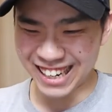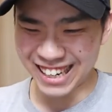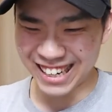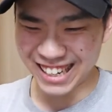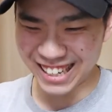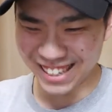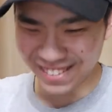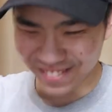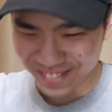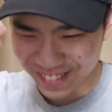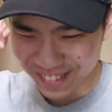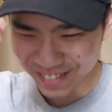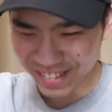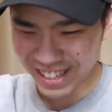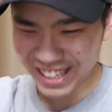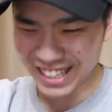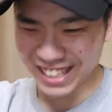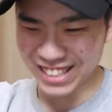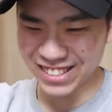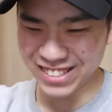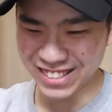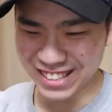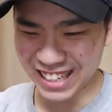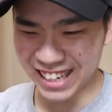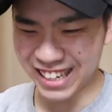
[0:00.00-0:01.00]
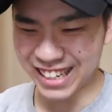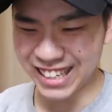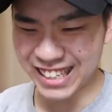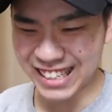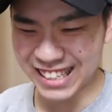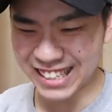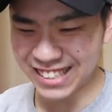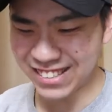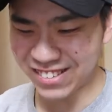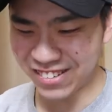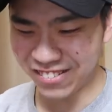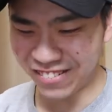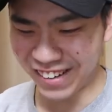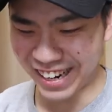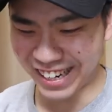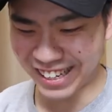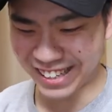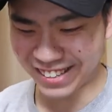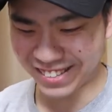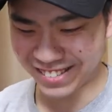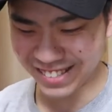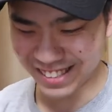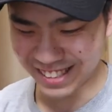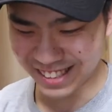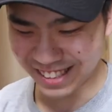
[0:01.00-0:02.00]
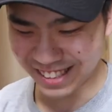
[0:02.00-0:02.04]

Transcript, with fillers: I love it when he used that leek to whack you and